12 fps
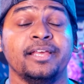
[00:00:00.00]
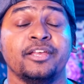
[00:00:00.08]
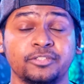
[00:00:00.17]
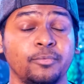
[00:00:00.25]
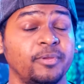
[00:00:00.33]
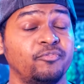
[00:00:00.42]

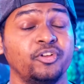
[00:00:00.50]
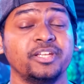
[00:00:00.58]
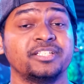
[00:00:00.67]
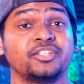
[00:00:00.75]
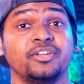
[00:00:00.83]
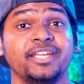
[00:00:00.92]
So before
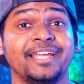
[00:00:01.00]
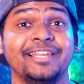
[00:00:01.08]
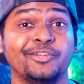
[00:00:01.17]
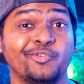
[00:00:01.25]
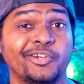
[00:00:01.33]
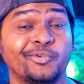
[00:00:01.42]
installing a
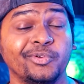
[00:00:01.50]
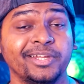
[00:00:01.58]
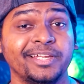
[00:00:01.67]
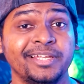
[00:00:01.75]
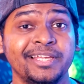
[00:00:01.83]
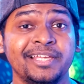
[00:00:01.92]
liquid
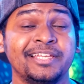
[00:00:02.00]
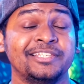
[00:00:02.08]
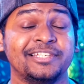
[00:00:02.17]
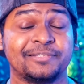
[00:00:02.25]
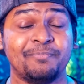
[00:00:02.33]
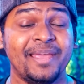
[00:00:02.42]
cooler,
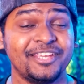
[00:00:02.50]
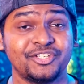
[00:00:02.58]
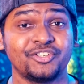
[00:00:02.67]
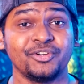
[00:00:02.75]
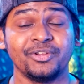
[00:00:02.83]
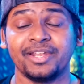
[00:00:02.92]
just make
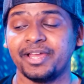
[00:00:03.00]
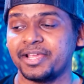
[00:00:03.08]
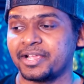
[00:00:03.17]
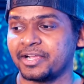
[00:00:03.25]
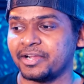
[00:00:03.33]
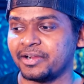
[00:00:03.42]
sure like